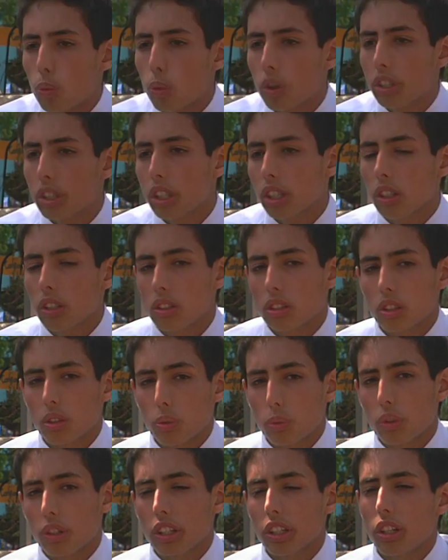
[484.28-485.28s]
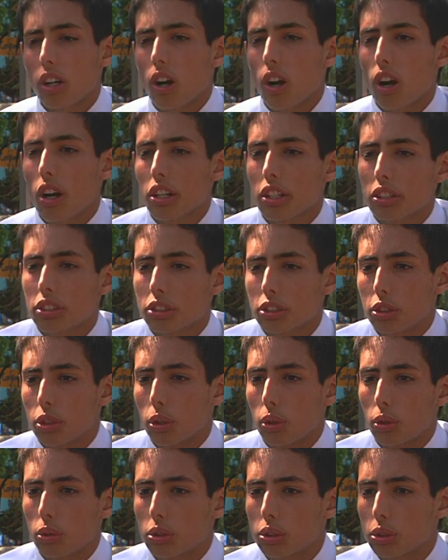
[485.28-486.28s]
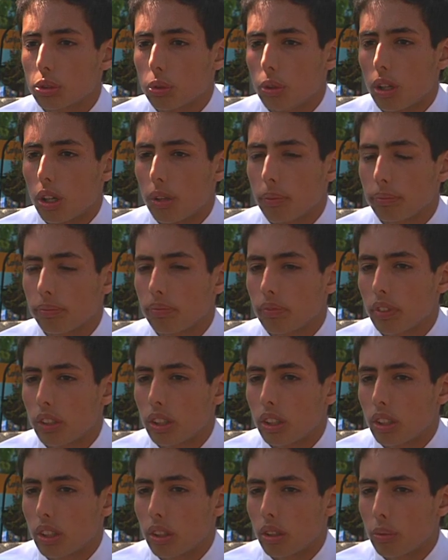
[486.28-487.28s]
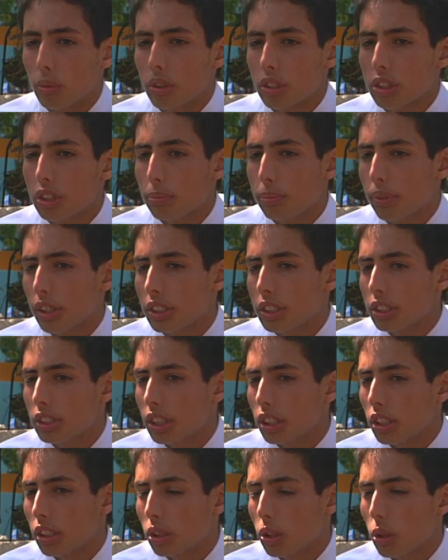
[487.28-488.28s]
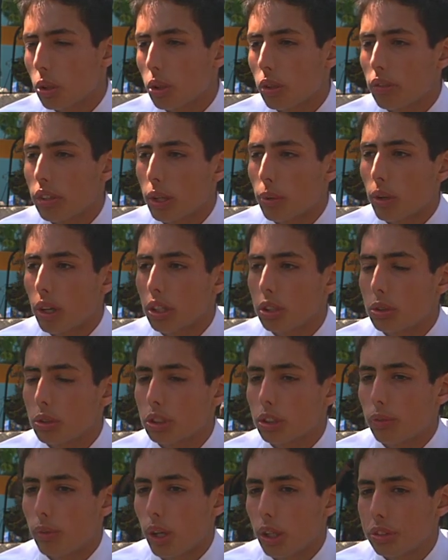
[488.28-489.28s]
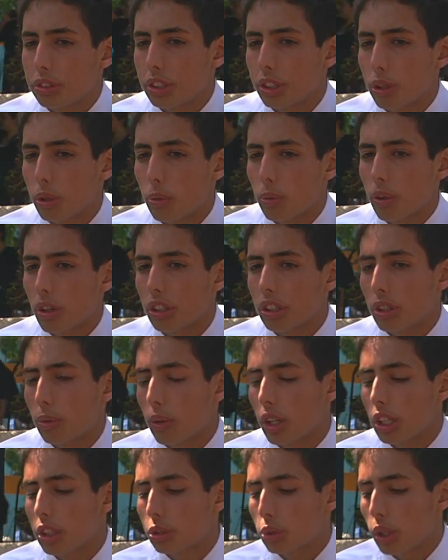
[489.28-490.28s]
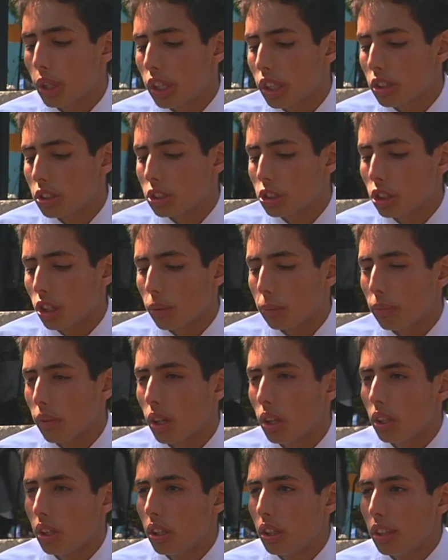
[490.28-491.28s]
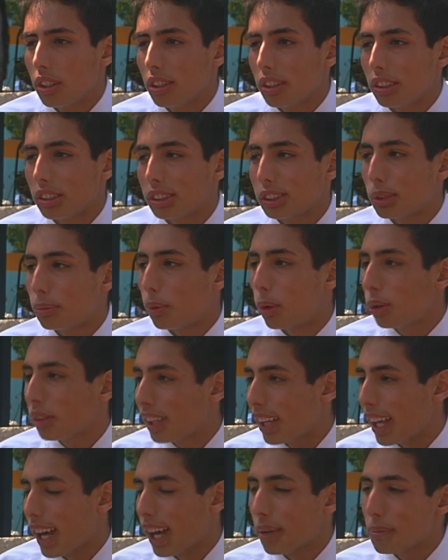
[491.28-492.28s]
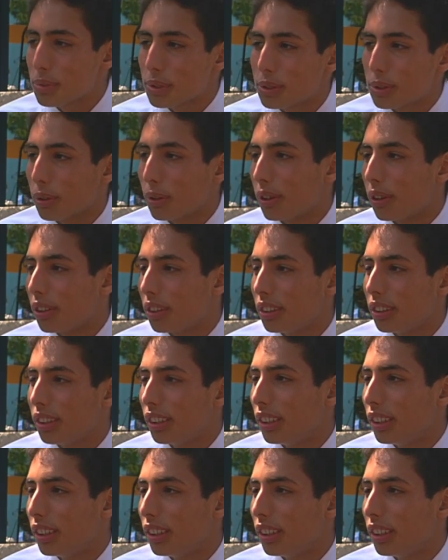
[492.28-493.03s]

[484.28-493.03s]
where can our audience go to, what are some places they can go if they want to do some volunteer work, they want to trade in some old lamps or